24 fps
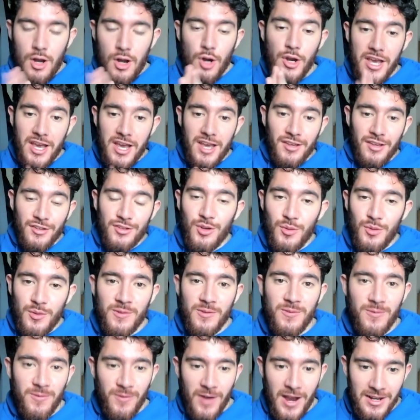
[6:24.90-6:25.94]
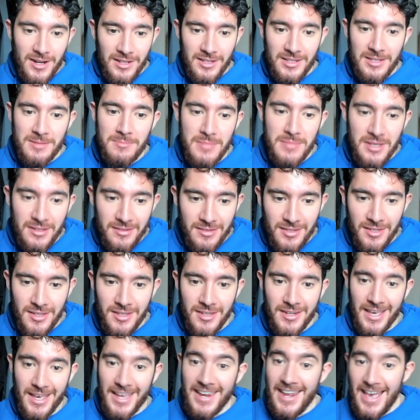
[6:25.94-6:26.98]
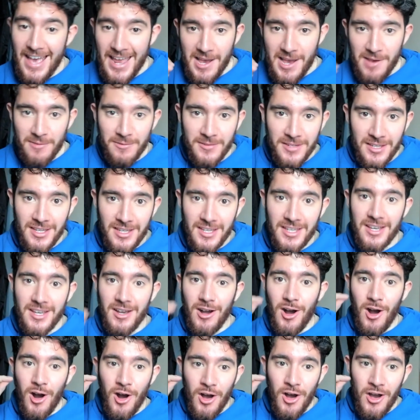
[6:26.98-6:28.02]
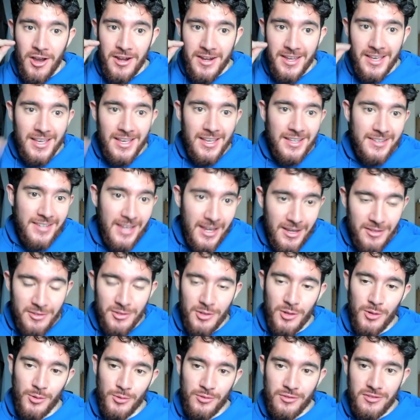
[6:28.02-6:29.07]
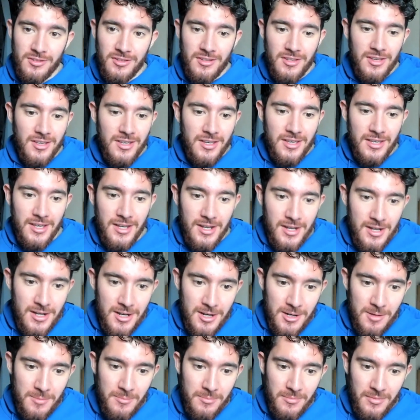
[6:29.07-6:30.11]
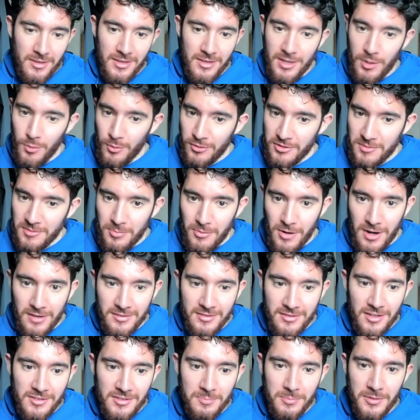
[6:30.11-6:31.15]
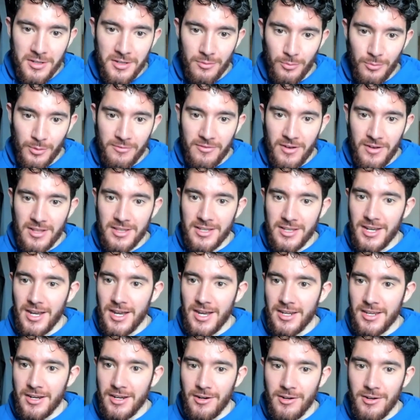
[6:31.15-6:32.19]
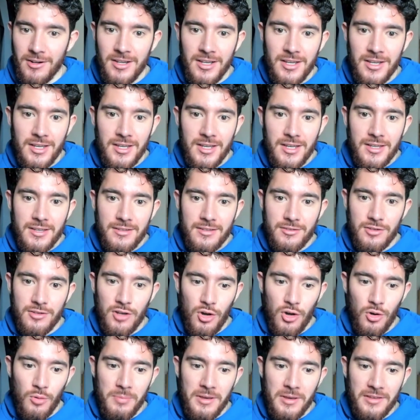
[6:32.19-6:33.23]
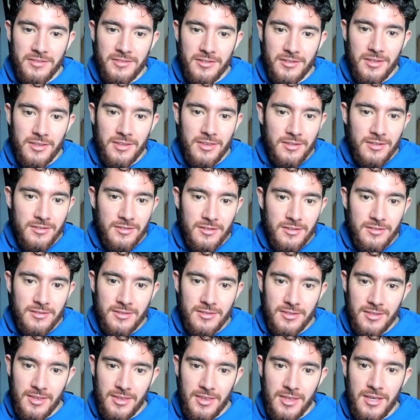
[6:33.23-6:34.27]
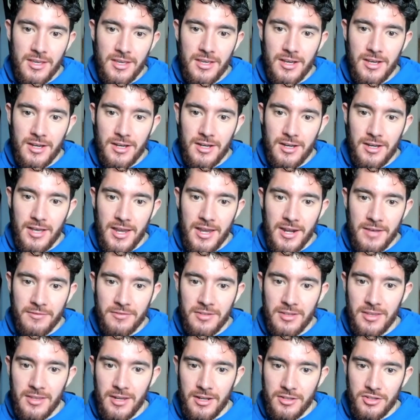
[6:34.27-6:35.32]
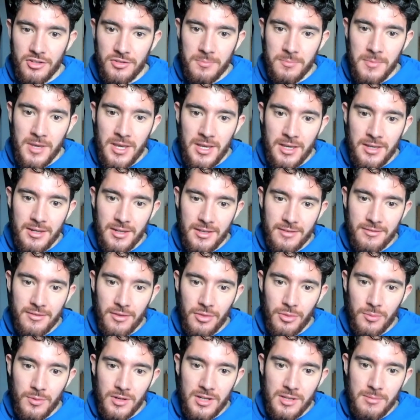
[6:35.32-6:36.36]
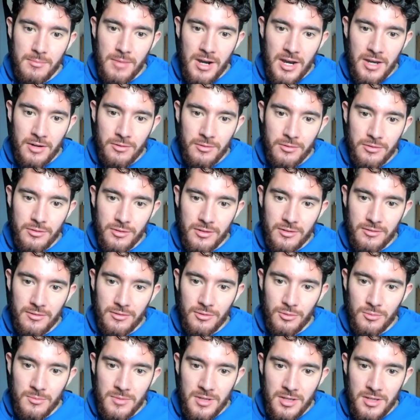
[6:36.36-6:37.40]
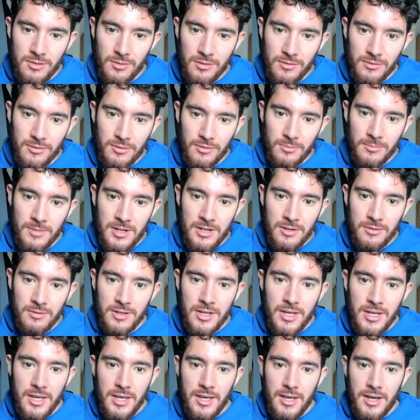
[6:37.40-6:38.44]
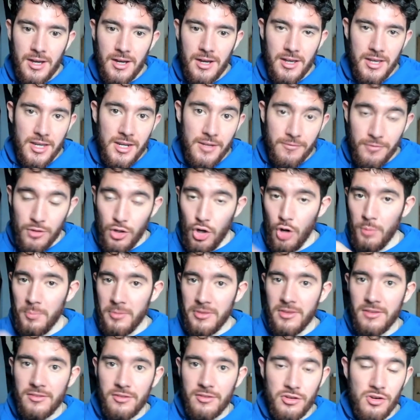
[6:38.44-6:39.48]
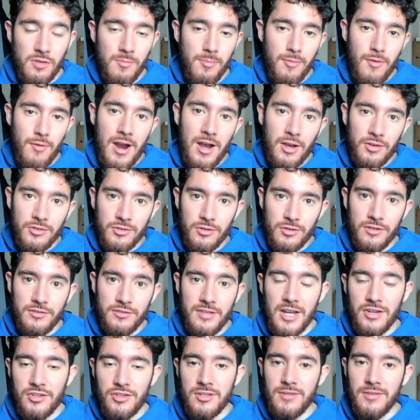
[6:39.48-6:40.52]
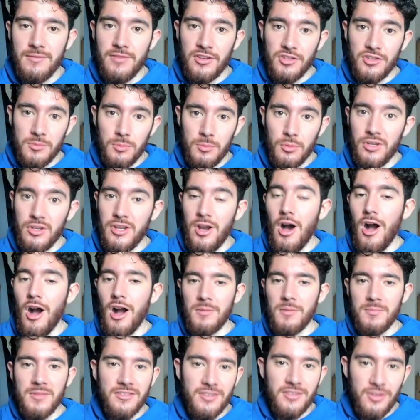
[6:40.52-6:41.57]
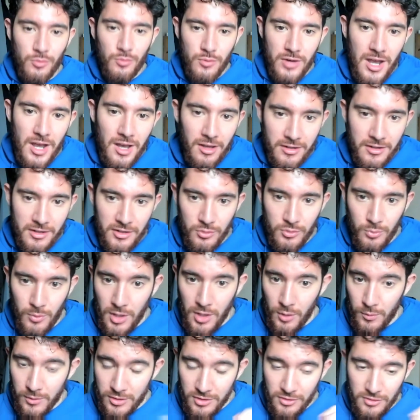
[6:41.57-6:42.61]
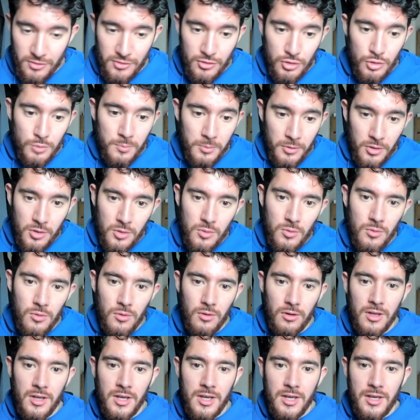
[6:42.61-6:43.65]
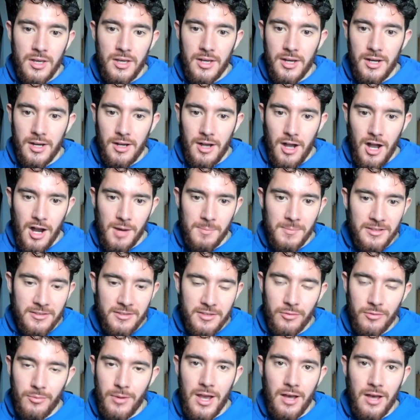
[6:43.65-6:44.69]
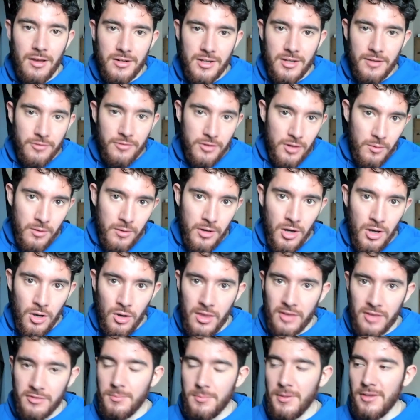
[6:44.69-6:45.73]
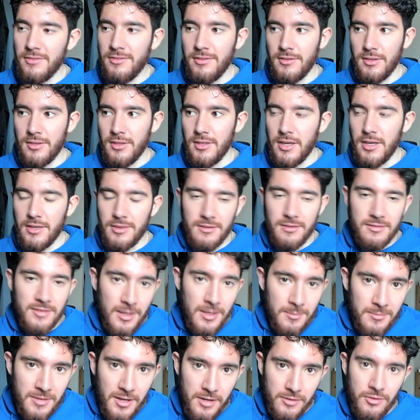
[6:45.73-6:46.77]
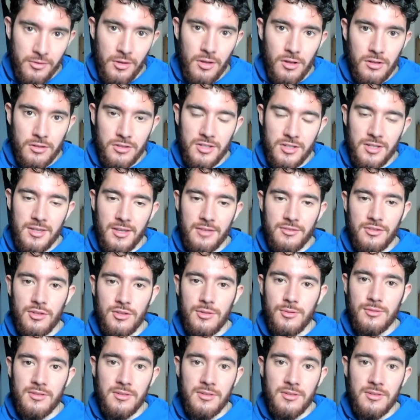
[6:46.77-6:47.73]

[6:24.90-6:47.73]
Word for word: Okay, so we finally minted an NFT on Tezos. Um, it was a process, but we finally got here. So basically, this is the uh, NFT that I just made. It's a 3D model. You can zoom in, you can zoom out. Uh, and if you open this on your browser, it's actually visible in augmented reality as well, which is super cool. Uh, augmented reality, if you don't know, that's basically like the same technology that's used